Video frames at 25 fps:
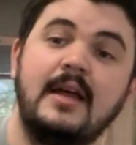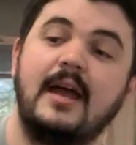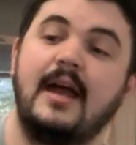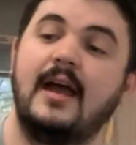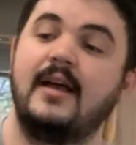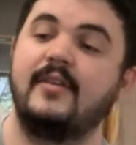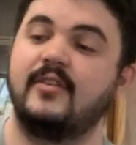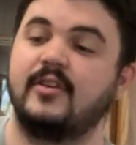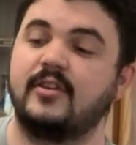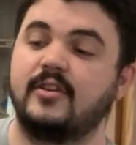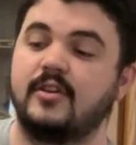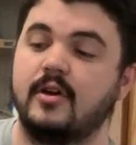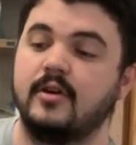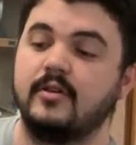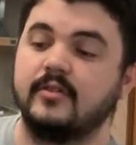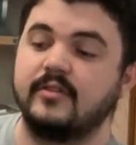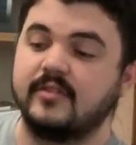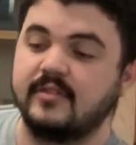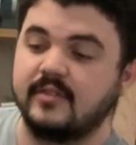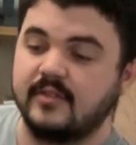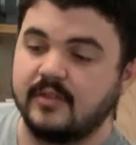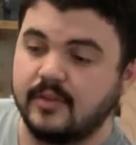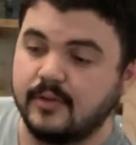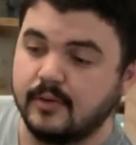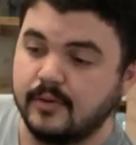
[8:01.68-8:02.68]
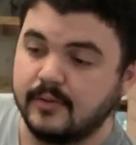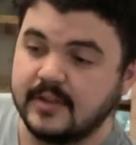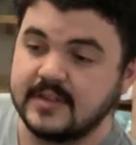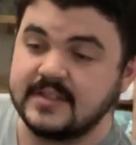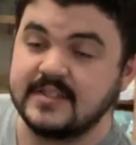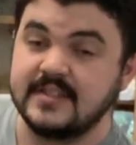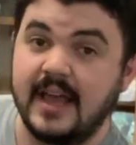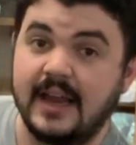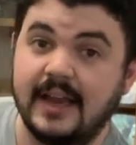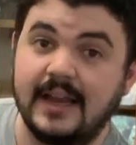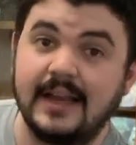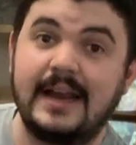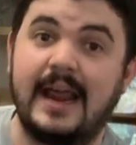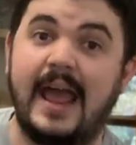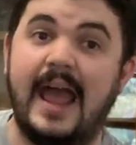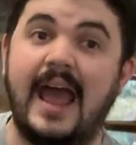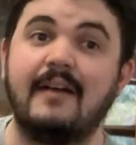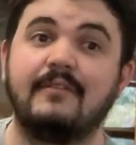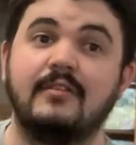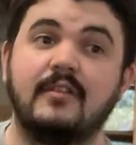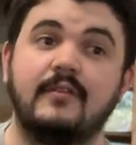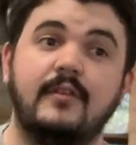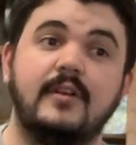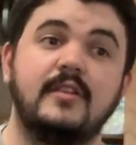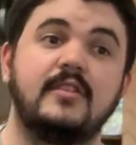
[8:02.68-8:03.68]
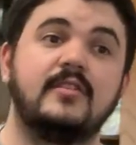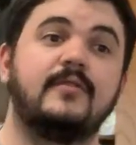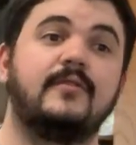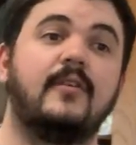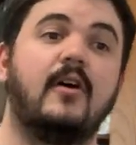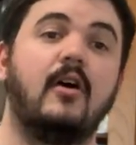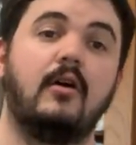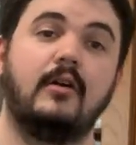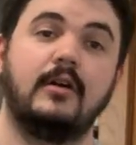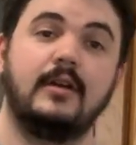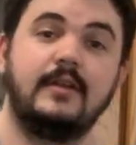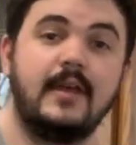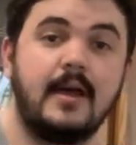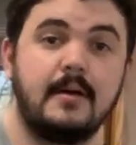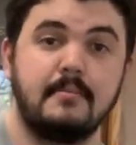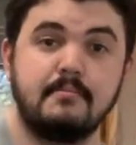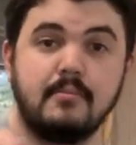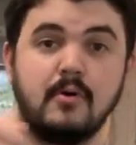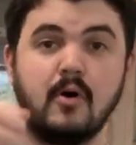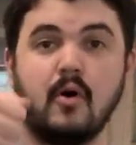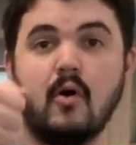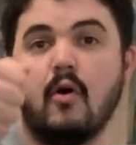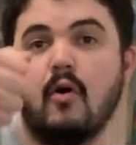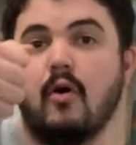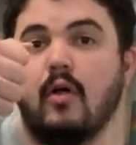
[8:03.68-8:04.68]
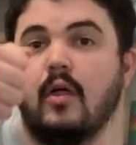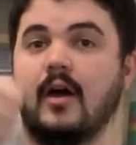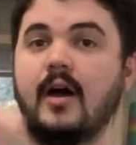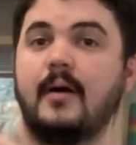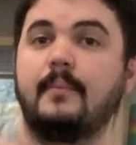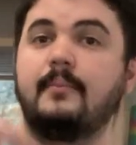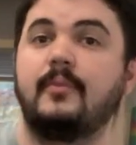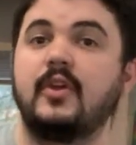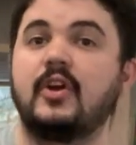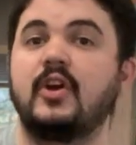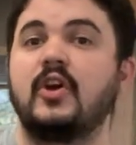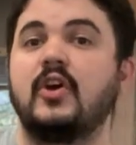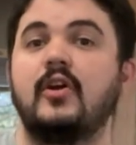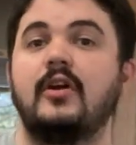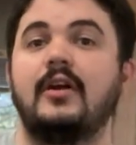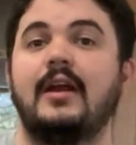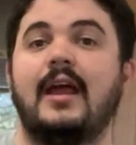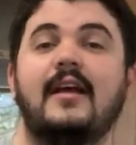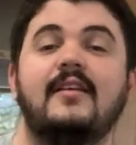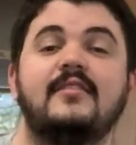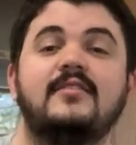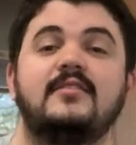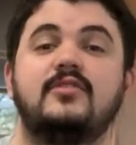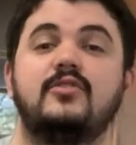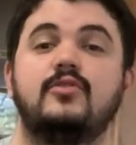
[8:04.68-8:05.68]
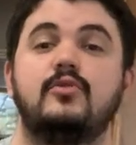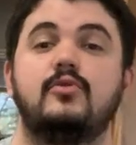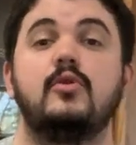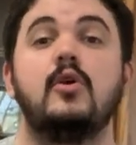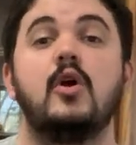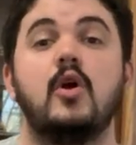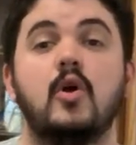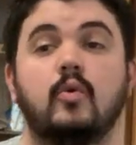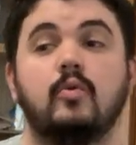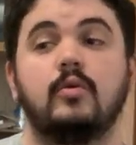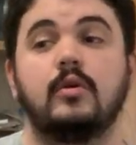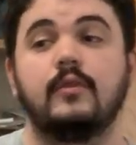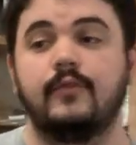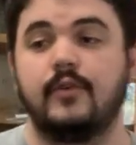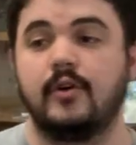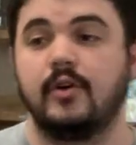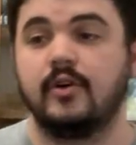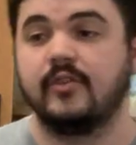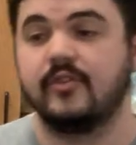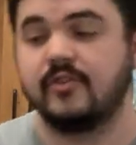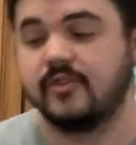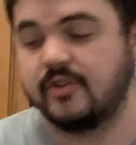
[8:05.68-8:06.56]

as it goes through the second half of its fall. And that pull up, the current has to reverse